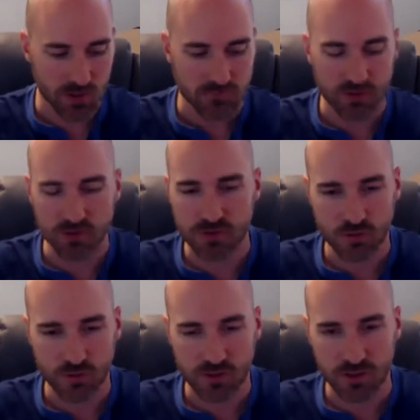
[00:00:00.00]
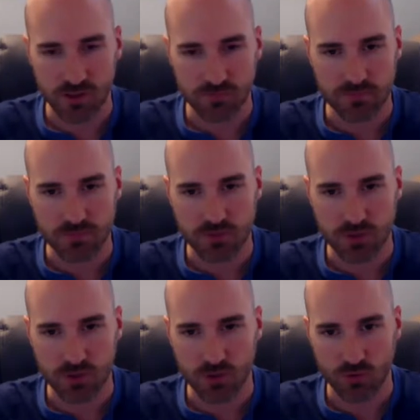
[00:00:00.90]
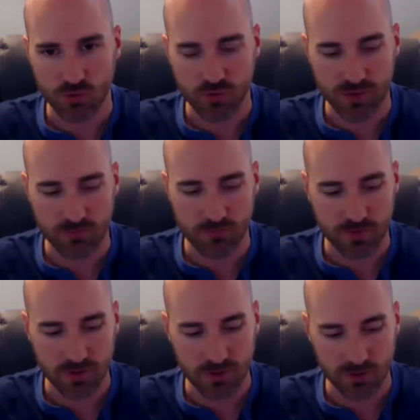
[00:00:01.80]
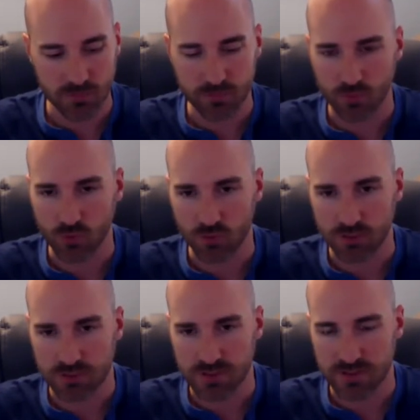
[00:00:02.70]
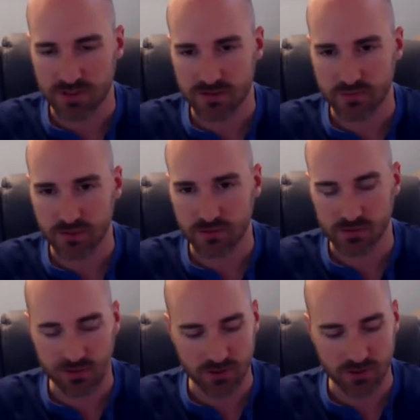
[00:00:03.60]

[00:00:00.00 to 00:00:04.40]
Phil, do you want to show them a little bit more details about